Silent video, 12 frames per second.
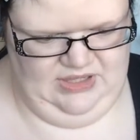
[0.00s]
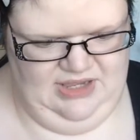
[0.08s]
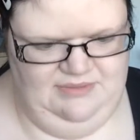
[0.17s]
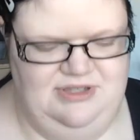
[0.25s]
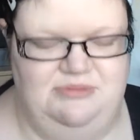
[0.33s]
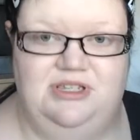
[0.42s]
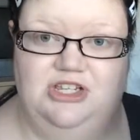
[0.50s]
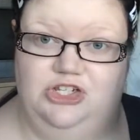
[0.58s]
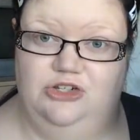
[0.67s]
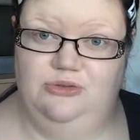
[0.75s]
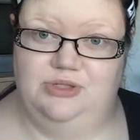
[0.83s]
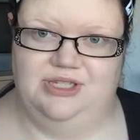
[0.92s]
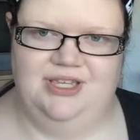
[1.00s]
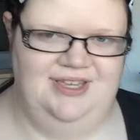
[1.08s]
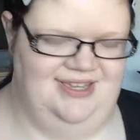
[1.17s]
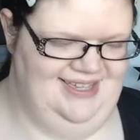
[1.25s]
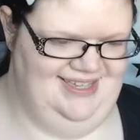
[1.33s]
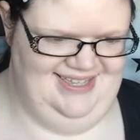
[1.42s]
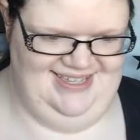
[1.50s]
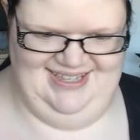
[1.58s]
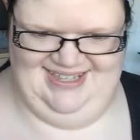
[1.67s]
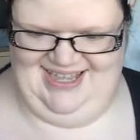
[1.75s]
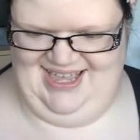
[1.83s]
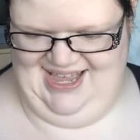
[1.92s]
give me some tissues
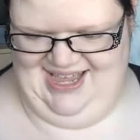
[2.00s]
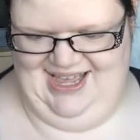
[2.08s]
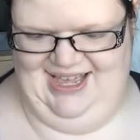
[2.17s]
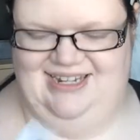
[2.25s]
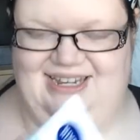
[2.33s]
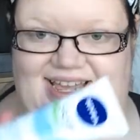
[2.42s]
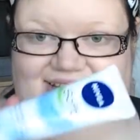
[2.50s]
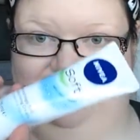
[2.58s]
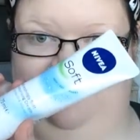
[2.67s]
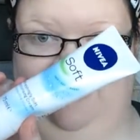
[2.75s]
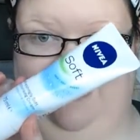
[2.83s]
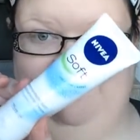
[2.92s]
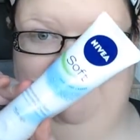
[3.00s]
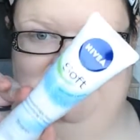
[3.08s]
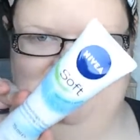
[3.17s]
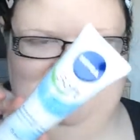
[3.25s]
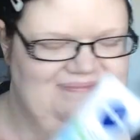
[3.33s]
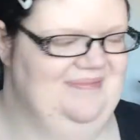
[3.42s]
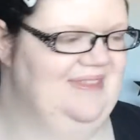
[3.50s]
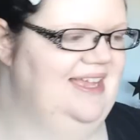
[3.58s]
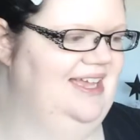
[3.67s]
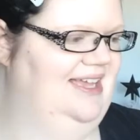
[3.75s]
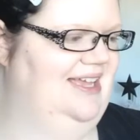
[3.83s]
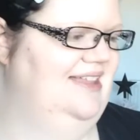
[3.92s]
and hand cream.
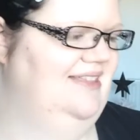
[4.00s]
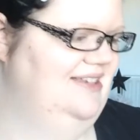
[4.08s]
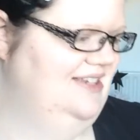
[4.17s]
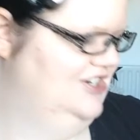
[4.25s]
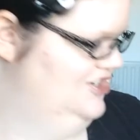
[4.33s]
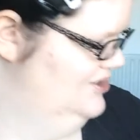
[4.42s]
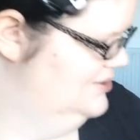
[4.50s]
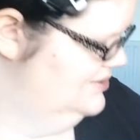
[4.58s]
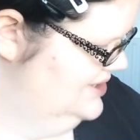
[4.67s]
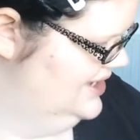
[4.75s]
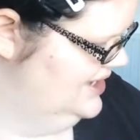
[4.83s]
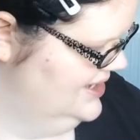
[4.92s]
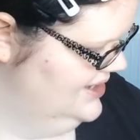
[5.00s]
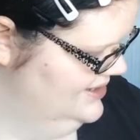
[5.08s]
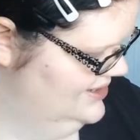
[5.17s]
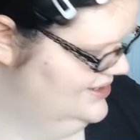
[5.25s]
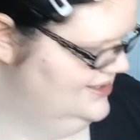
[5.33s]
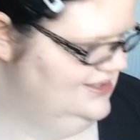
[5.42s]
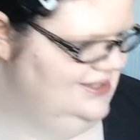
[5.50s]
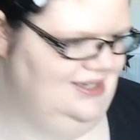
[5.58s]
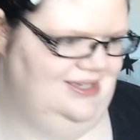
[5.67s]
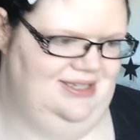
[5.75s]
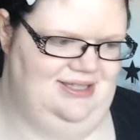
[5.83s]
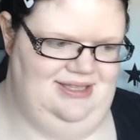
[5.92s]
The tissues is
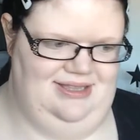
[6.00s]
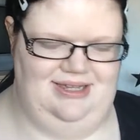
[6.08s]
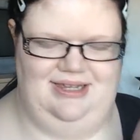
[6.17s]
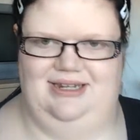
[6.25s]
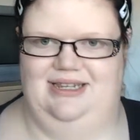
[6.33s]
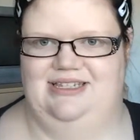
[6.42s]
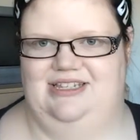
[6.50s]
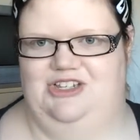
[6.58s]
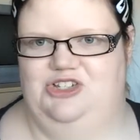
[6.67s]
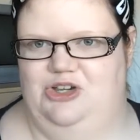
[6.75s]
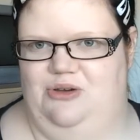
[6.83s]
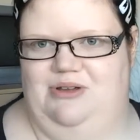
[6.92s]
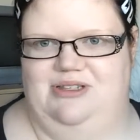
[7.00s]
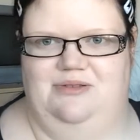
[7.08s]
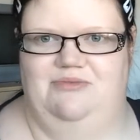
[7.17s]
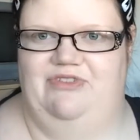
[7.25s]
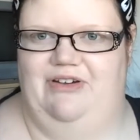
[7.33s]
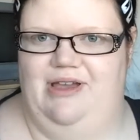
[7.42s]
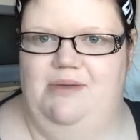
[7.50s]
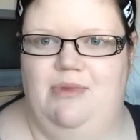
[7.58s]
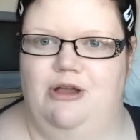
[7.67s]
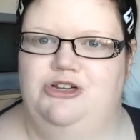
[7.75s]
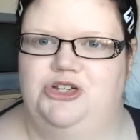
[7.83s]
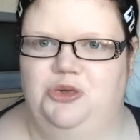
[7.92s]
like an inside joke because I'm a very
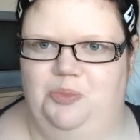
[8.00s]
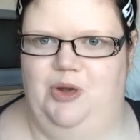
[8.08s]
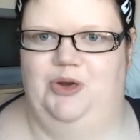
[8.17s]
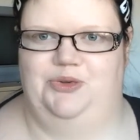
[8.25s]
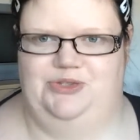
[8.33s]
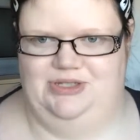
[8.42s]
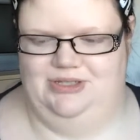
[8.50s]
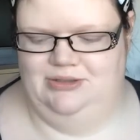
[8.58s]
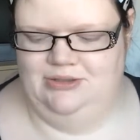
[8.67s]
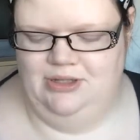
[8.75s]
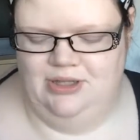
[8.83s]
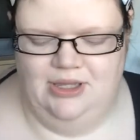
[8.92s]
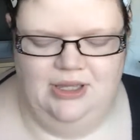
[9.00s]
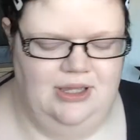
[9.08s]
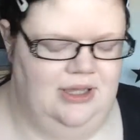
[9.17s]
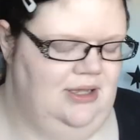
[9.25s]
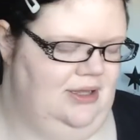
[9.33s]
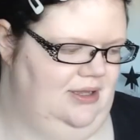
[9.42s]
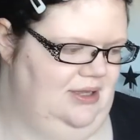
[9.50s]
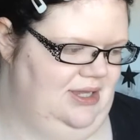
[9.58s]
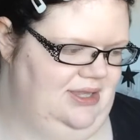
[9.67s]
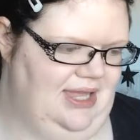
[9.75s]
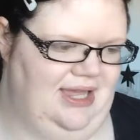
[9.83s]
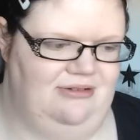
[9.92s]
emotional person,
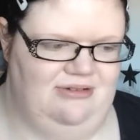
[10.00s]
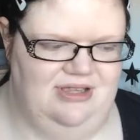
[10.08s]
and